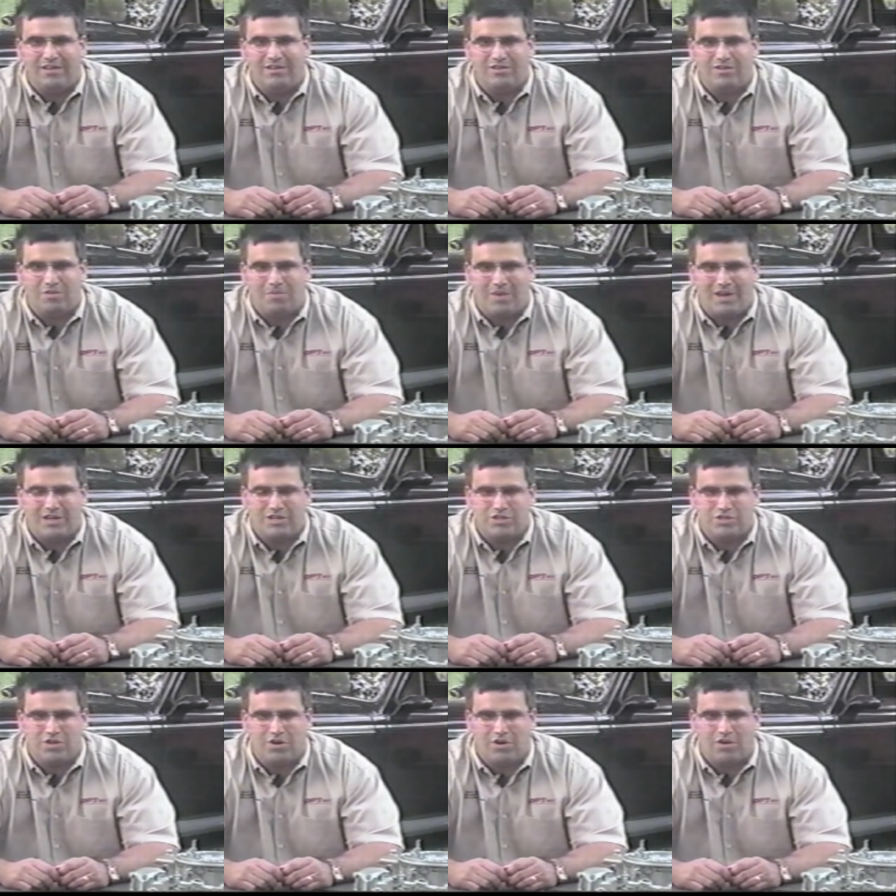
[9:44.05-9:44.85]
to make
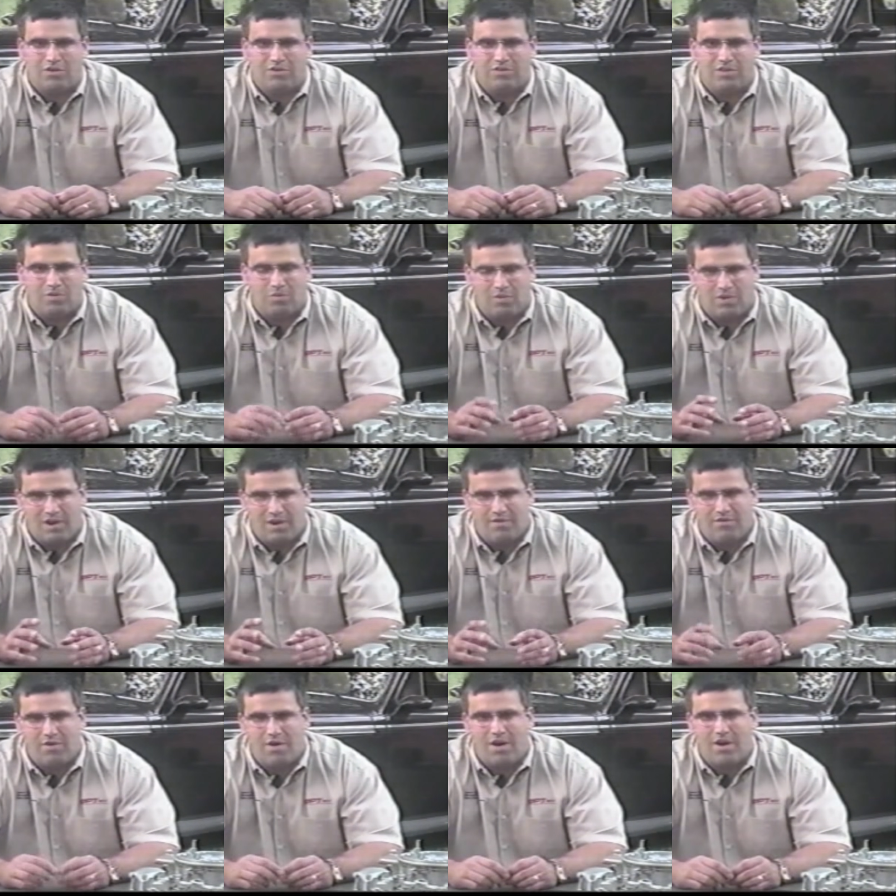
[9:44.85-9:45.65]
sure that
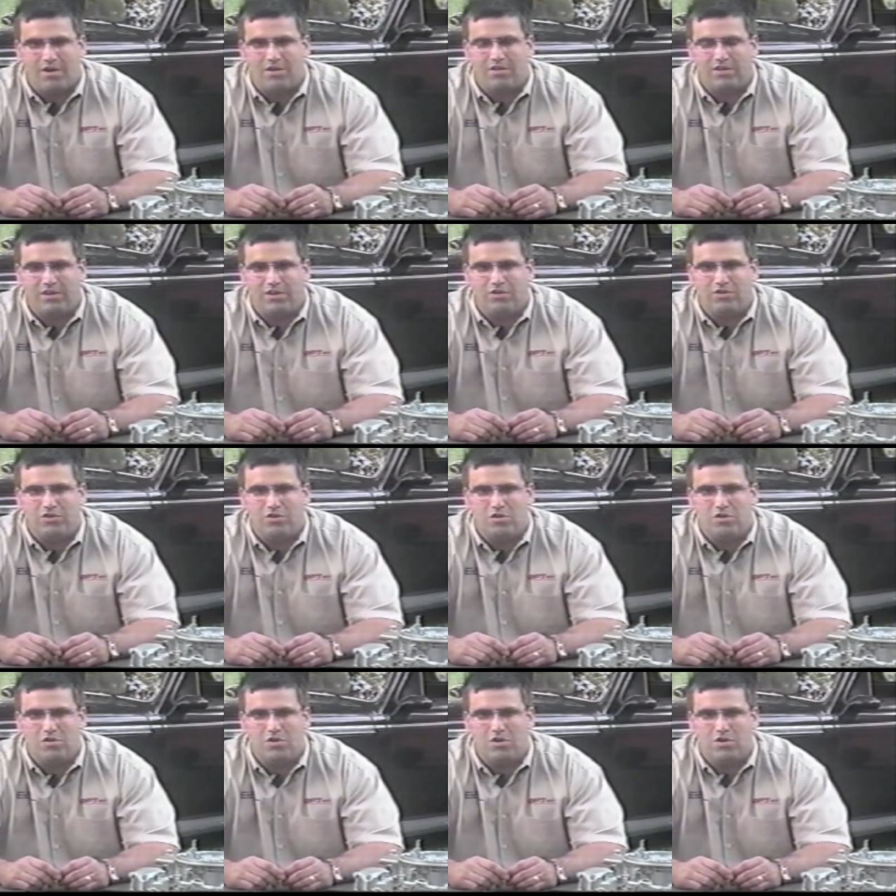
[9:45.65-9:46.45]
whatever air cleaner you
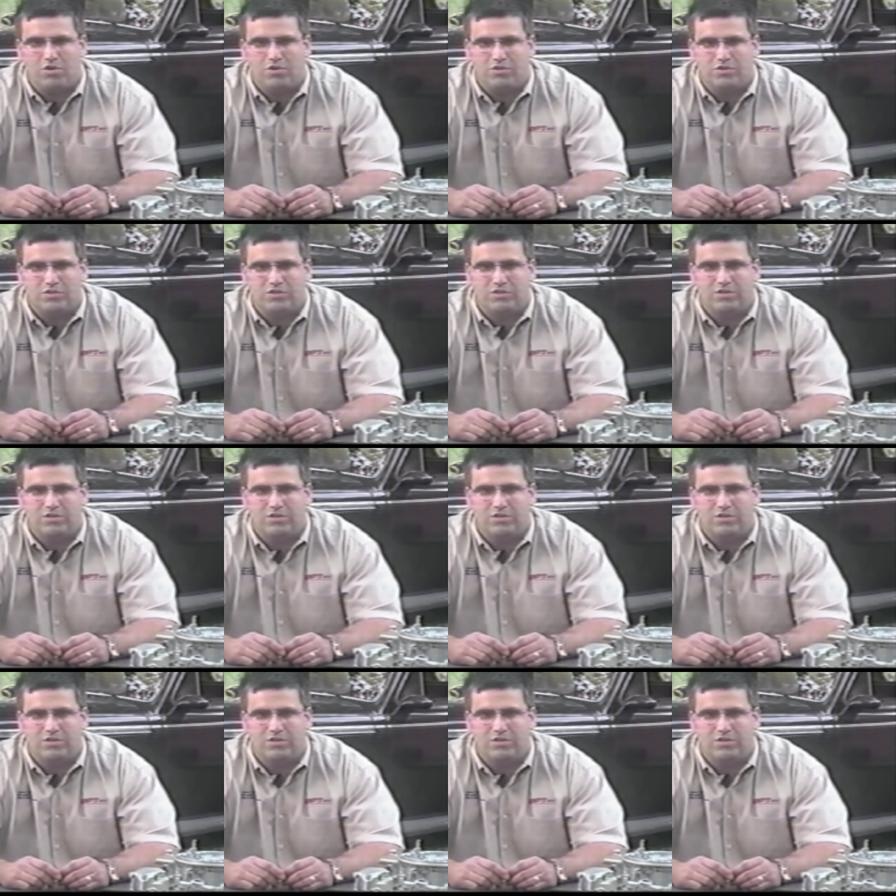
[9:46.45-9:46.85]
use,